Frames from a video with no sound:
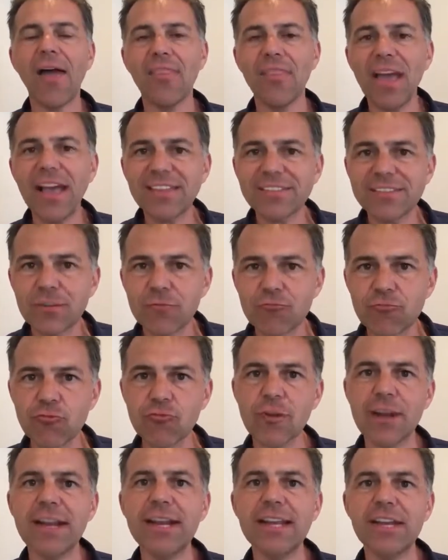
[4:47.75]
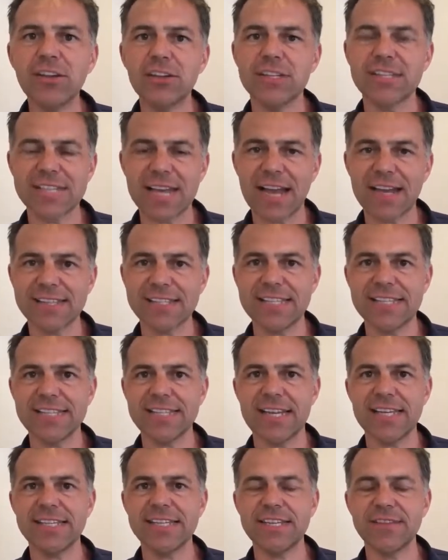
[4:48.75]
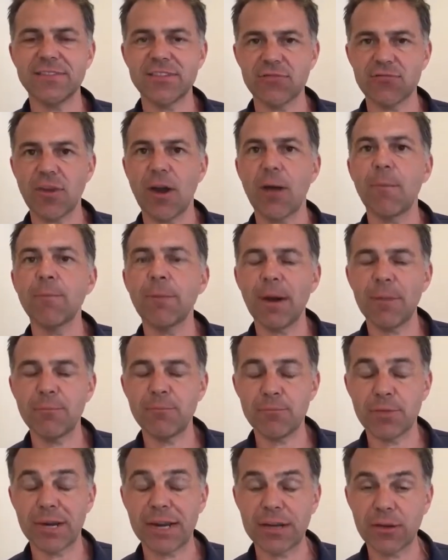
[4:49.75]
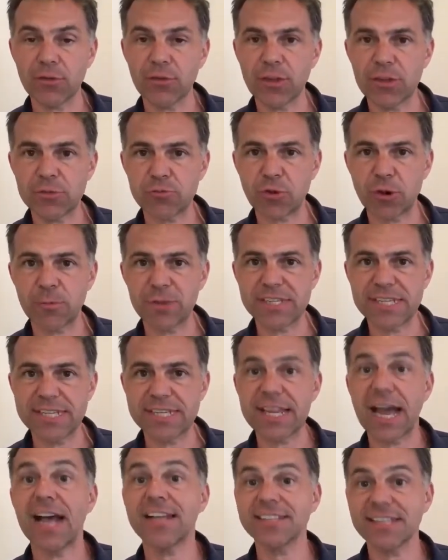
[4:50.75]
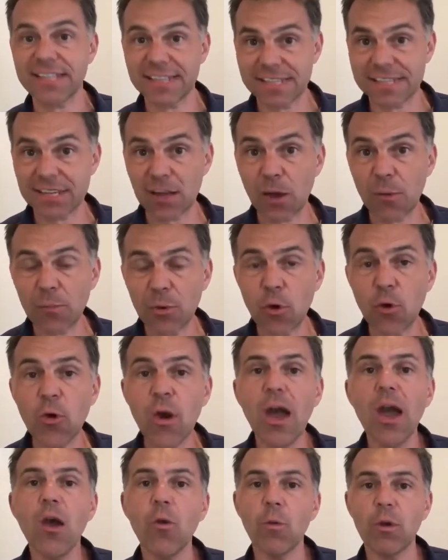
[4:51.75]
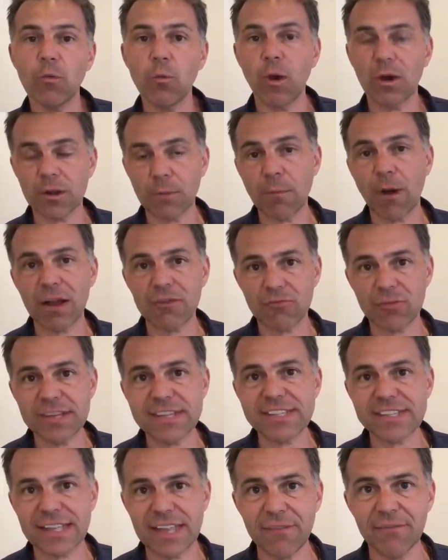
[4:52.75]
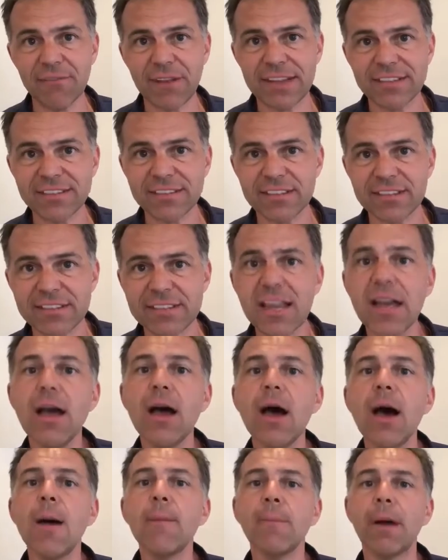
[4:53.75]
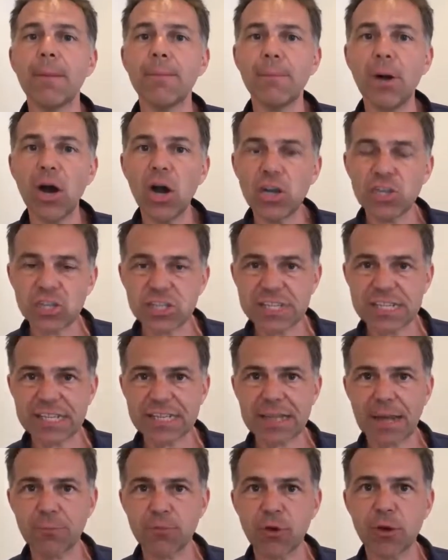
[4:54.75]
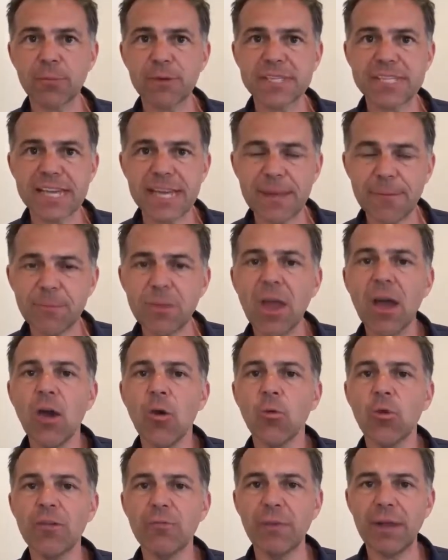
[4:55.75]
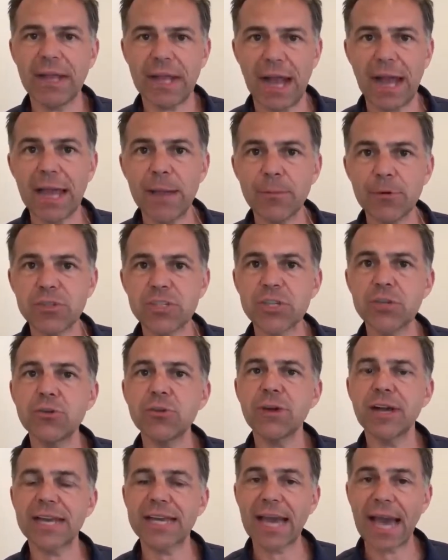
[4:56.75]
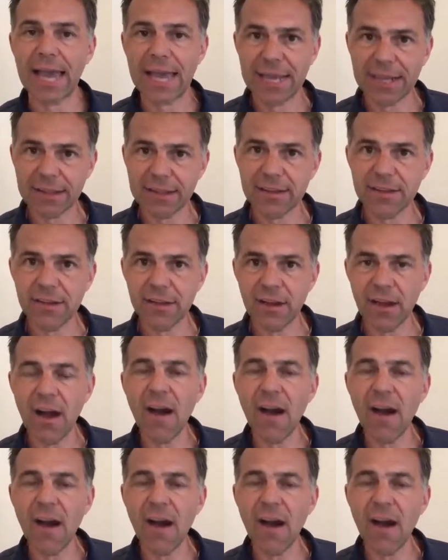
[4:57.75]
And there's some really good tax incentives around by bringing on those properties. As an example, with one of my recent investors, by purchasing that property, we've been able to gain